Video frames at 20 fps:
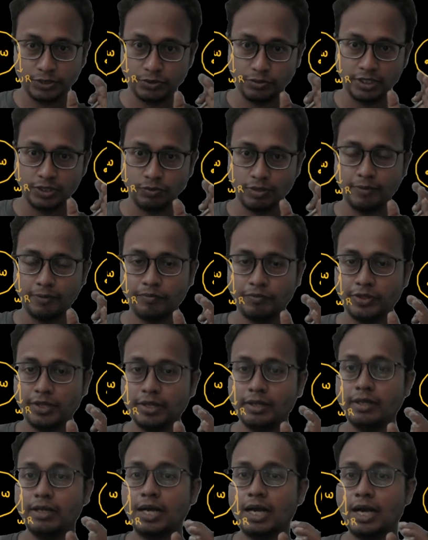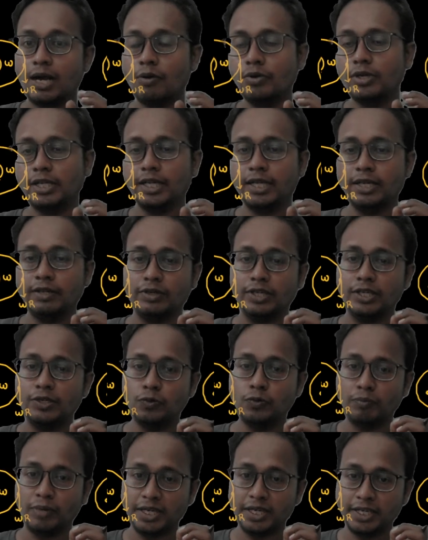Understood this one? Out here,
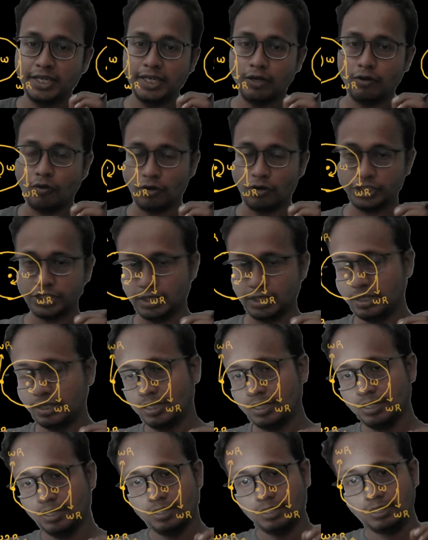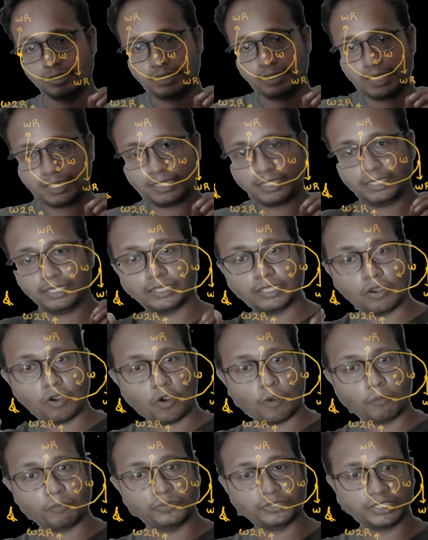you need to maintain a caution that
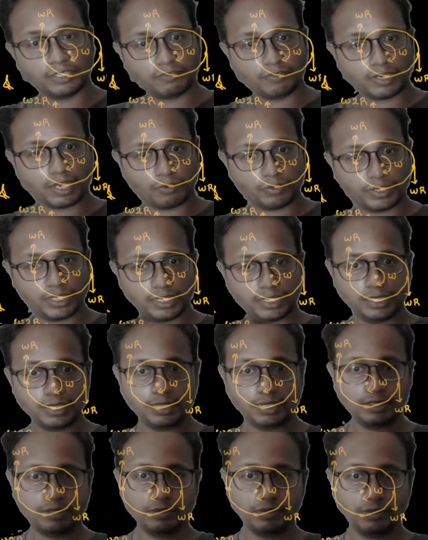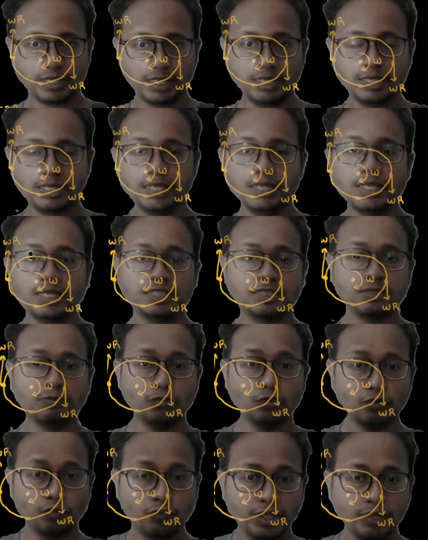the observer out here, okay,
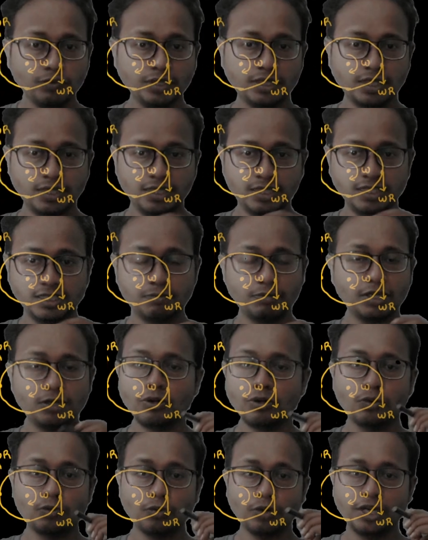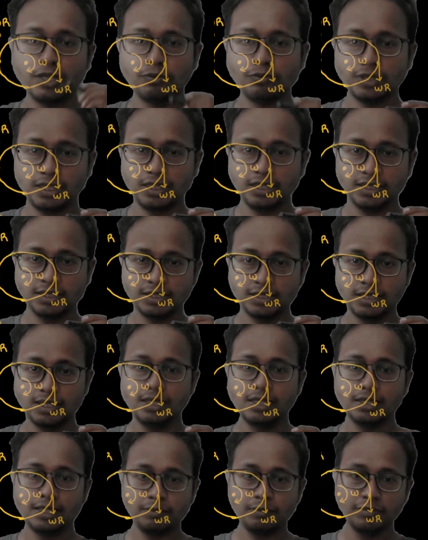is moving with the disk but not rotating with the
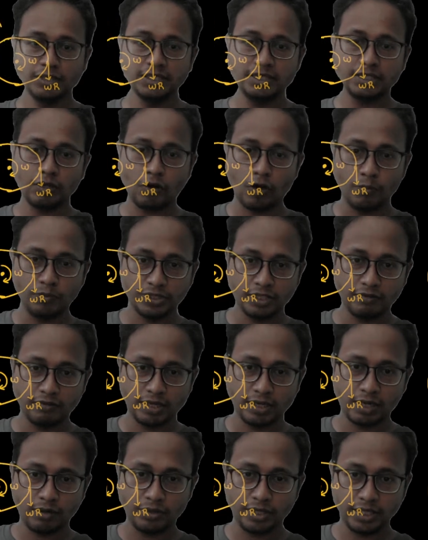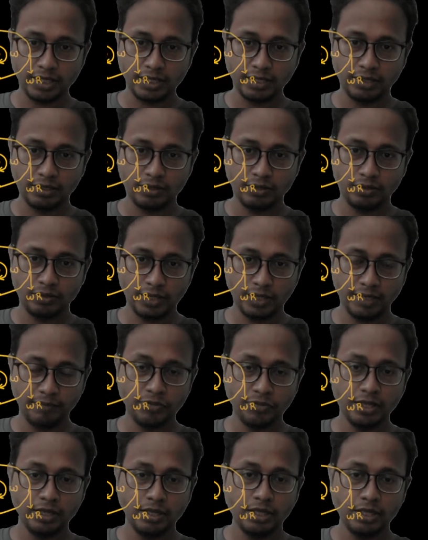disk. That means the observer out here,
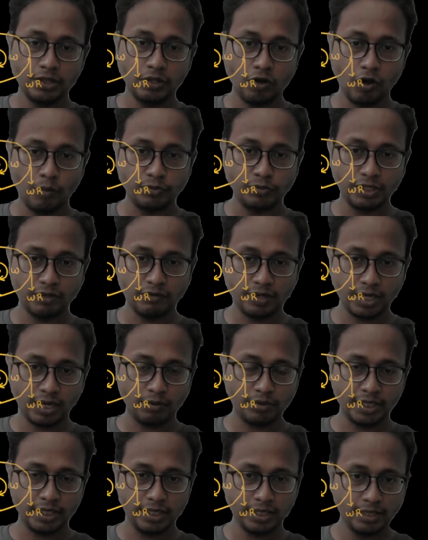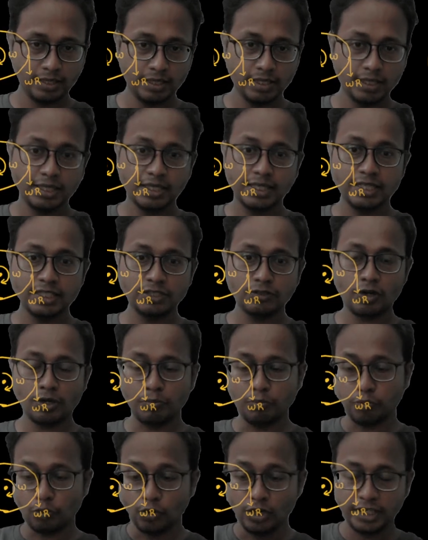okay, the observer out here
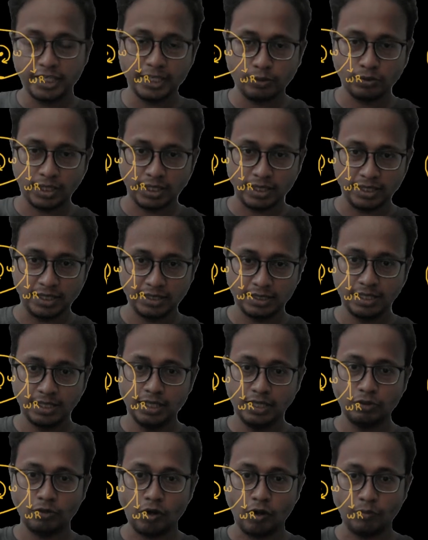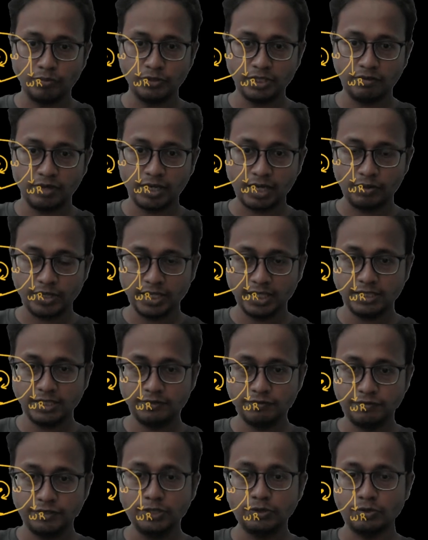is not bolted to the disk. The observer
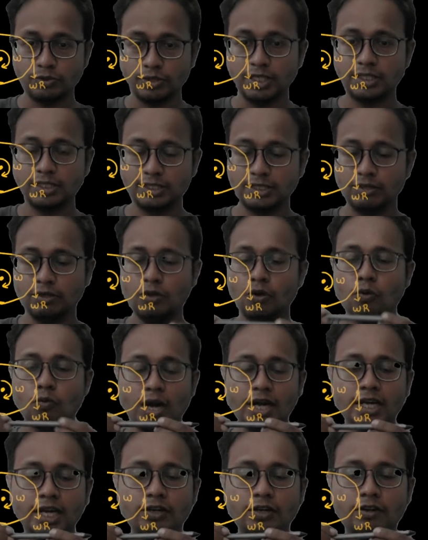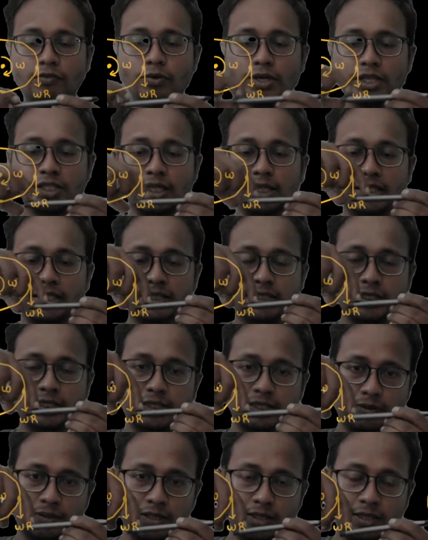out here is free to rotate. See, one kind of
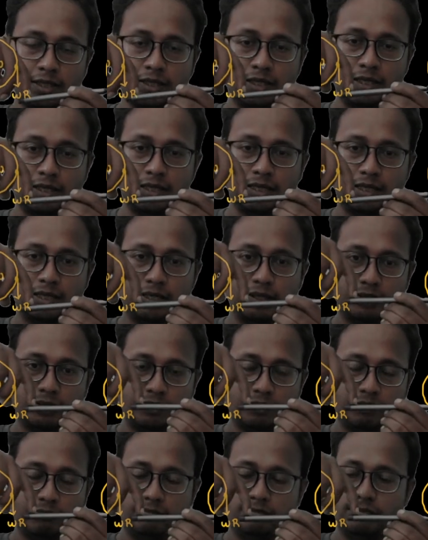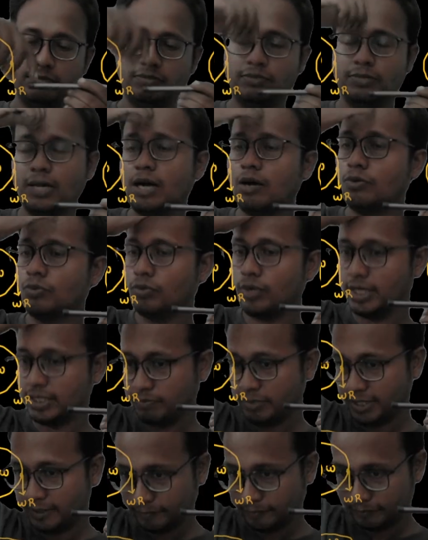rotation is how
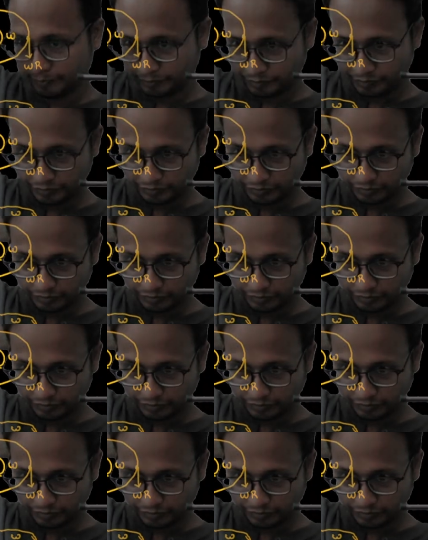to explain?